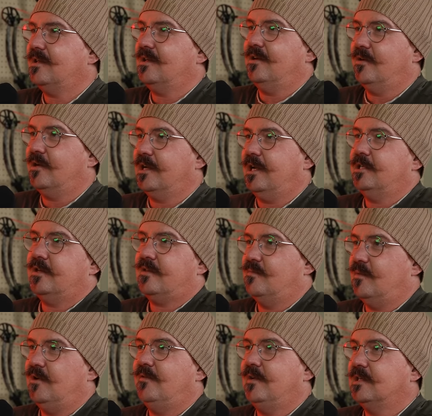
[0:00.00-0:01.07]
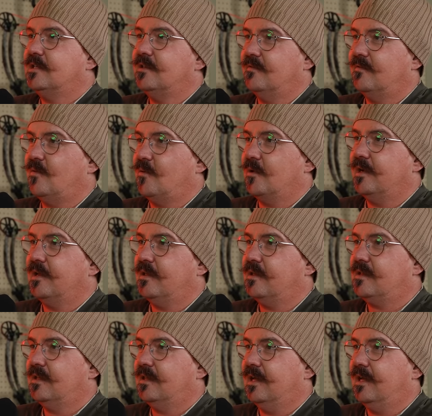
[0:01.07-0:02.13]
You know, could I just move into the
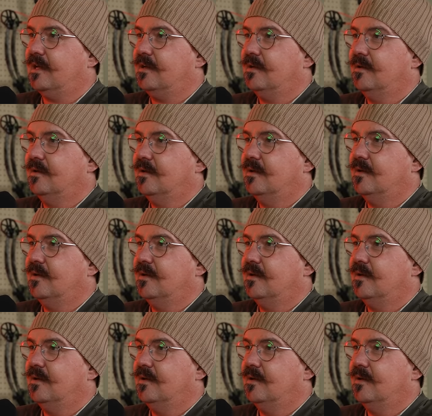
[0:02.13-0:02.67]
forest and like